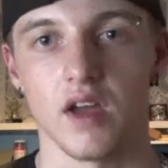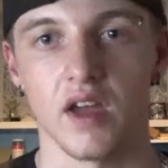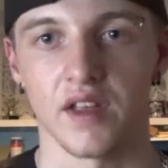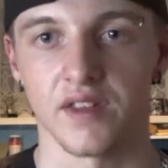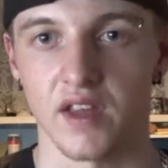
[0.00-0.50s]

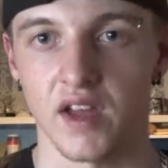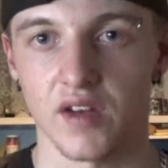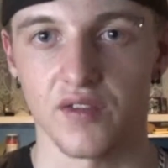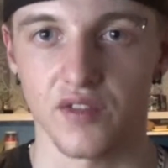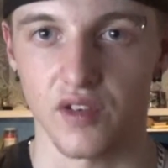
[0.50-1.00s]
end to
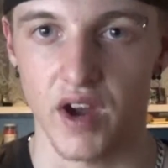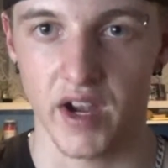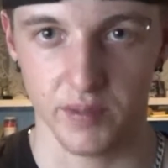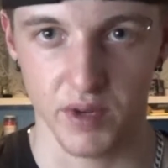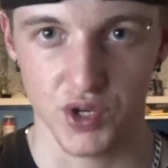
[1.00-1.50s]
end for
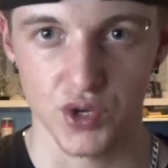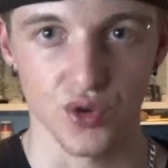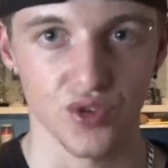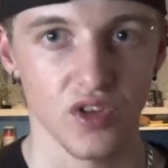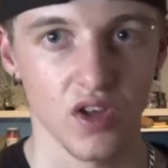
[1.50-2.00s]
exhibition
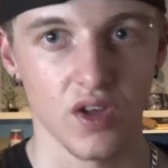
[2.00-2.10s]
use.